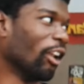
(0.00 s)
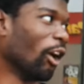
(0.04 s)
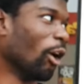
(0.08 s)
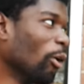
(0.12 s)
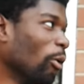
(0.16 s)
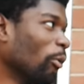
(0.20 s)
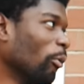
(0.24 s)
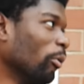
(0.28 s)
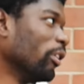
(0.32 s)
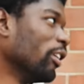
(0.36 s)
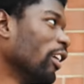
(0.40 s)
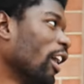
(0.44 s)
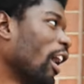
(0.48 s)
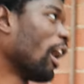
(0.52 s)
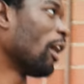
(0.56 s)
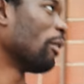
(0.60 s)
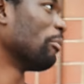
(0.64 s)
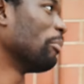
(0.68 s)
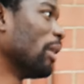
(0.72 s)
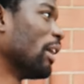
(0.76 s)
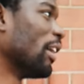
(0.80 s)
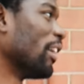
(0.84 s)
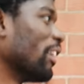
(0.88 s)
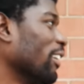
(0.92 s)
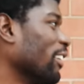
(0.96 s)
you know who we are,
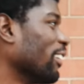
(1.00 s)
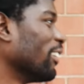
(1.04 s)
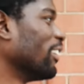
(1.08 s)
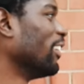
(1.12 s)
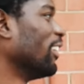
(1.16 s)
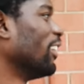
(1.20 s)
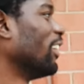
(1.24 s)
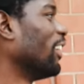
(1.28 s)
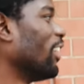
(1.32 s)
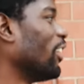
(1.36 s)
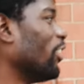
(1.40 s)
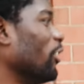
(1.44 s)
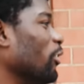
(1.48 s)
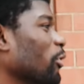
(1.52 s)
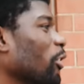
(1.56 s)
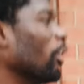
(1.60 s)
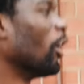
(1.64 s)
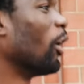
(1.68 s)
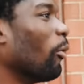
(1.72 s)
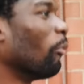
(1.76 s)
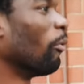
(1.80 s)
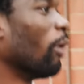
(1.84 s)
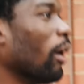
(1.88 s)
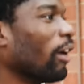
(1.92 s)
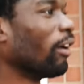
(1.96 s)
man. Mm-hmm. You
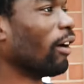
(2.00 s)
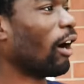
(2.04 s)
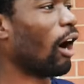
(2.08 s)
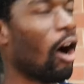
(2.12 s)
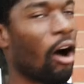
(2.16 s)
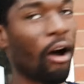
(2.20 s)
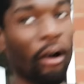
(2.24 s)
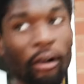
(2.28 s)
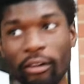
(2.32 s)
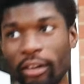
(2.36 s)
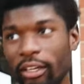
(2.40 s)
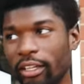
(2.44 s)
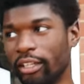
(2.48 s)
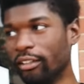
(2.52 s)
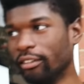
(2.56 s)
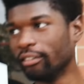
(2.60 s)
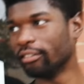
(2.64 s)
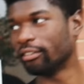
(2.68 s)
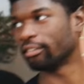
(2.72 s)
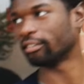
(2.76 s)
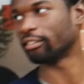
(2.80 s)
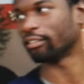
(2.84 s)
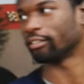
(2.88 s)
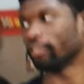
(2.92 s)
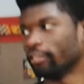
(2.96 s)
know what? All
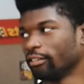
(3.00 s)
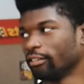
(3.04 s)
these